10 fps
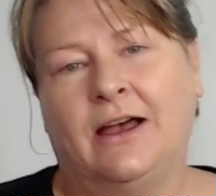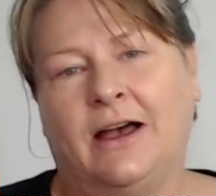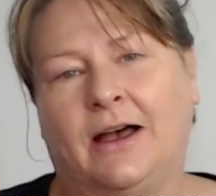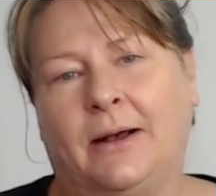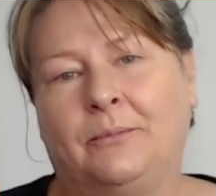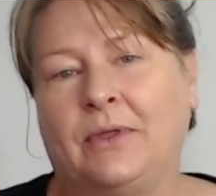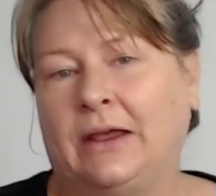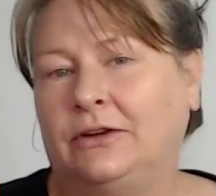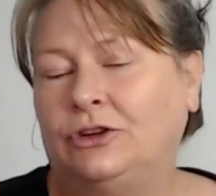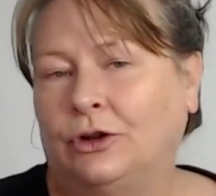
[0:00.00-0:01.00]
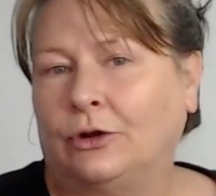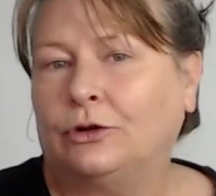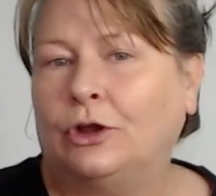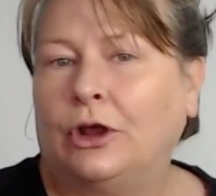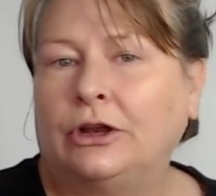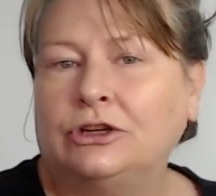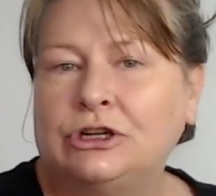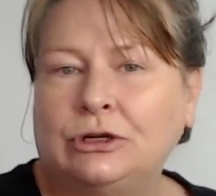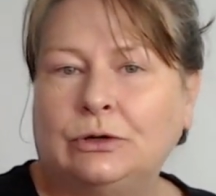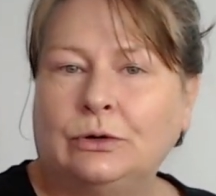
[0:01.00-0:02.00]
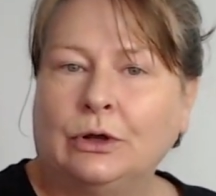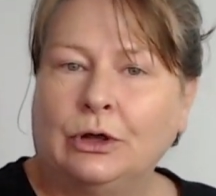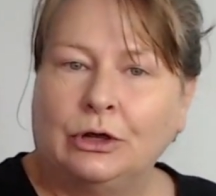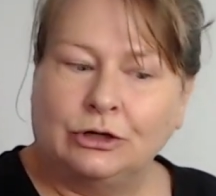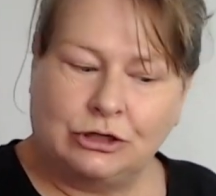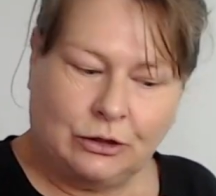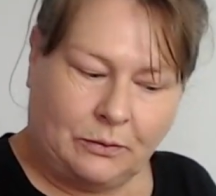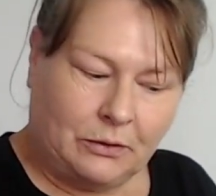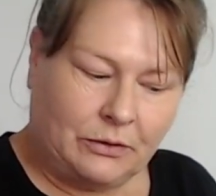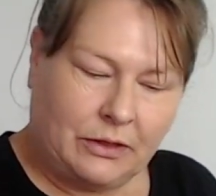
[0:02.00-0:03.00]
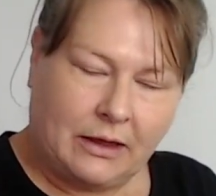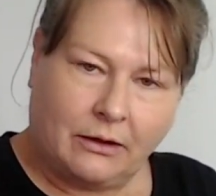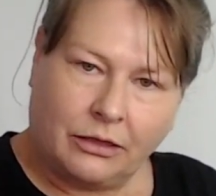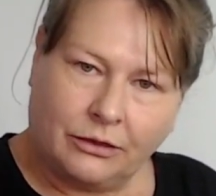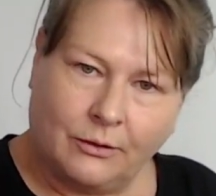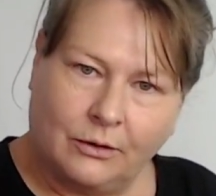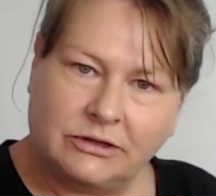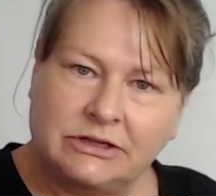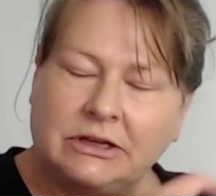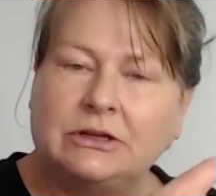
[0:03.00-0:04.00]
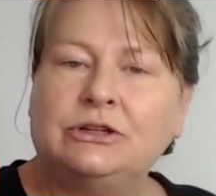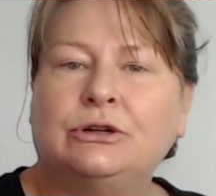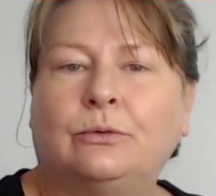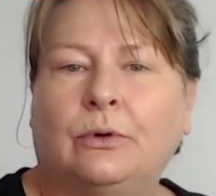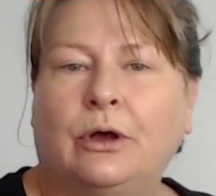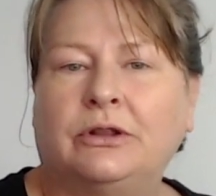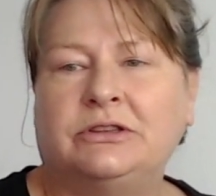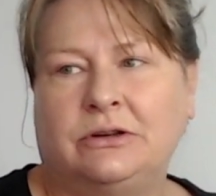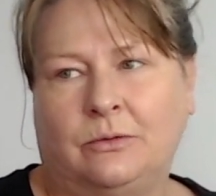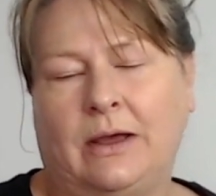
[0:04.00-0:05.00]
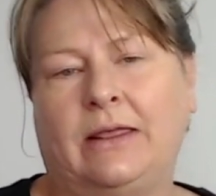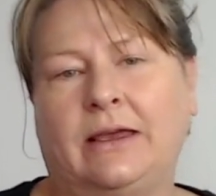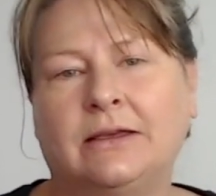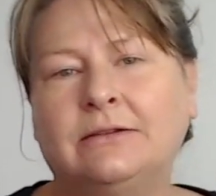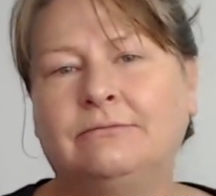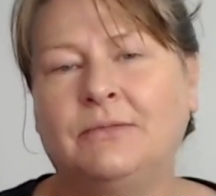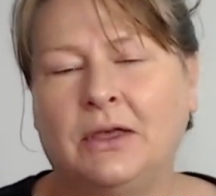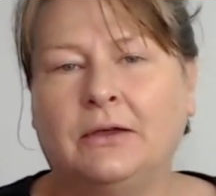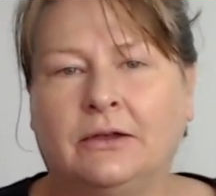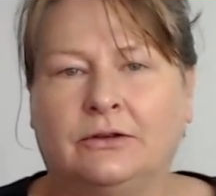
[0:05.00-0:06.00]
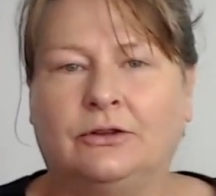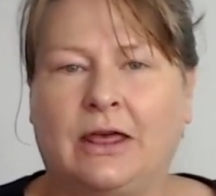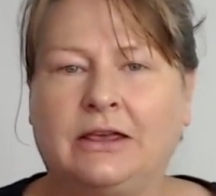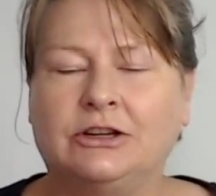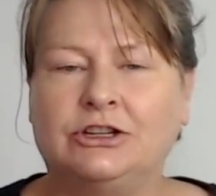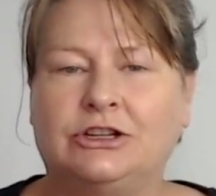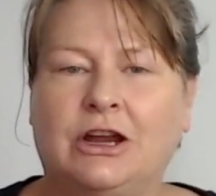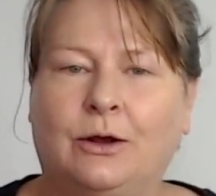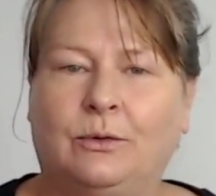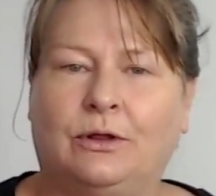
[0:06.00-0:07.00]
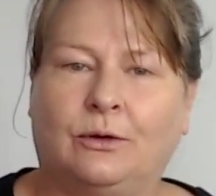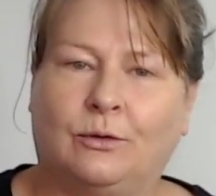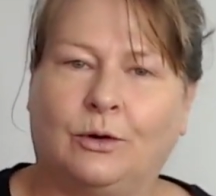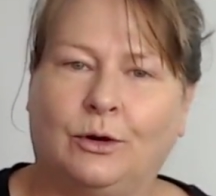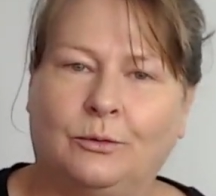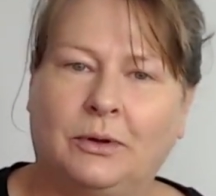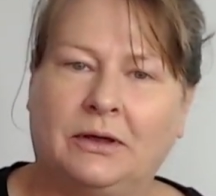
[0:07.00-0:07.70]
and, you know, learning to put their thoughts into words in a way that they can share with the group.